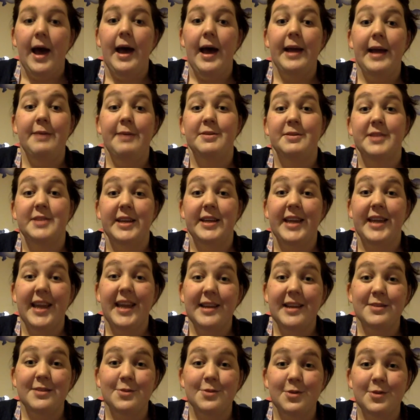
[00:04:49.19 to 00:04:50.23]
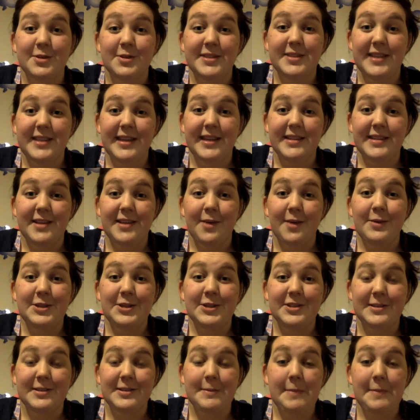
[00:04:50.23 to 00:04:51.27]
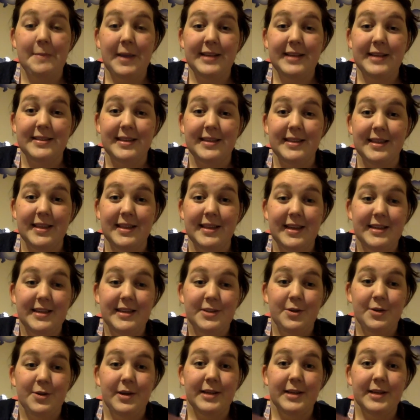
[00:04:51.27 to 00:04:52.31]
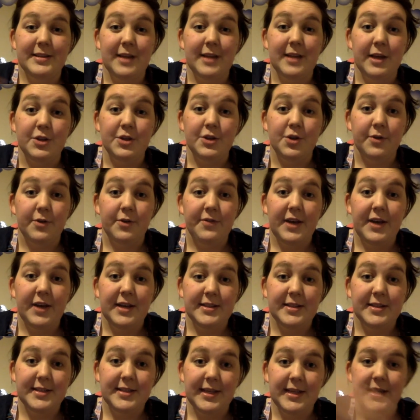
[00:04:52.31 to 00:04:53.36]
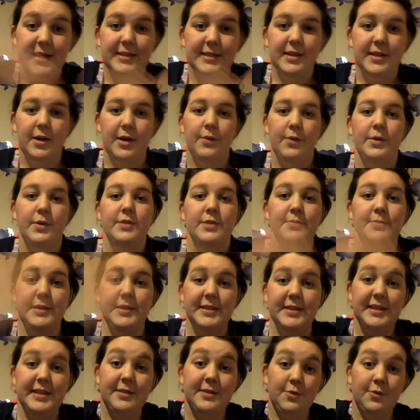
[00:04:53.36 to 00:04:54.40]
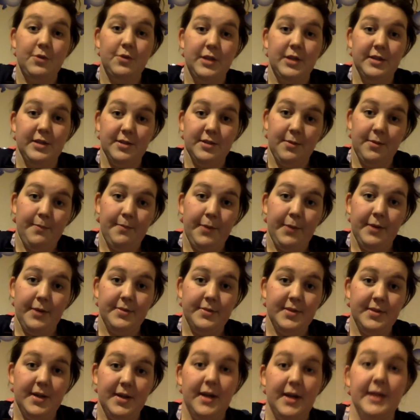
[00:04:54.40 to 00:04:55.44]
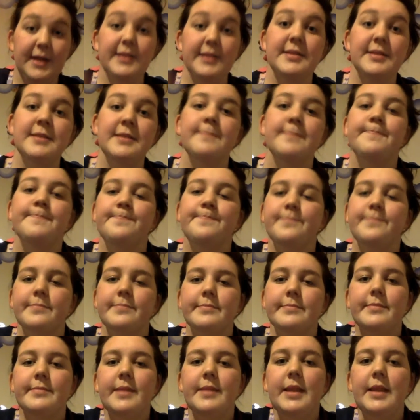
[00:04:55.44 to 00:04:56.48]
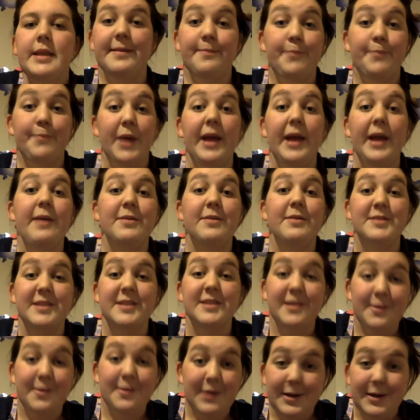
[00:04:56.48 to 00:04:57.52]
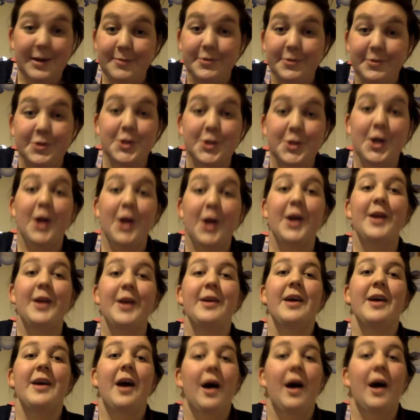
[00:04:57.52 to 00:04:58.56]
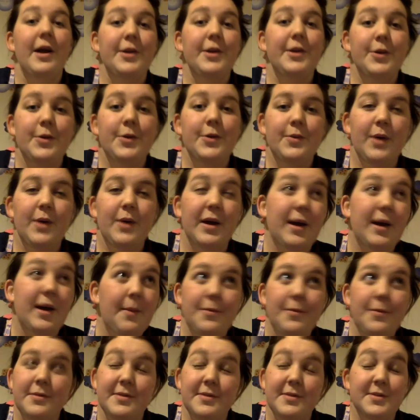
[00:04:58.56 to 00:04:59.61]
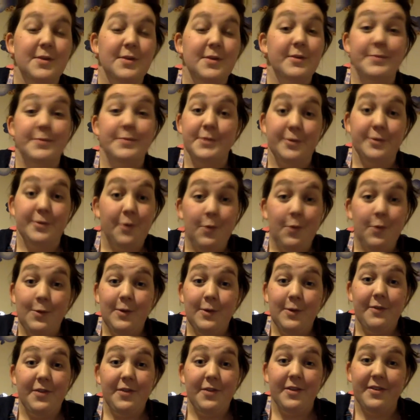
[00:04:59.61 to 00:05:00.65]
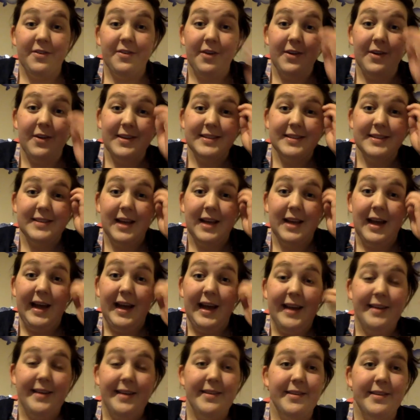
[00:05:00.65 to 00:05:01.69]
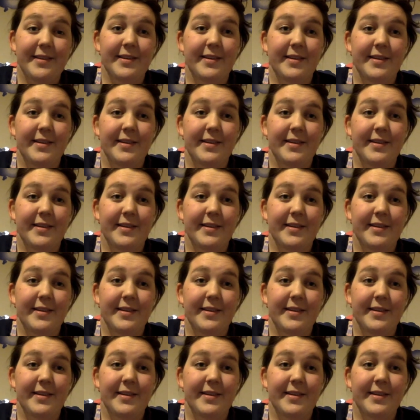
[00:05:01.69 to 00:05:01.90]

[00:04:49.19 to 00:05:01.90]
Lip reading: It was at King's Cross Theatre, which is an amazing theatre. It's a traverse theatre, which means there's audience on both sides. But it was an incredible show. I knew a couple of the songs, but not all of the songs. And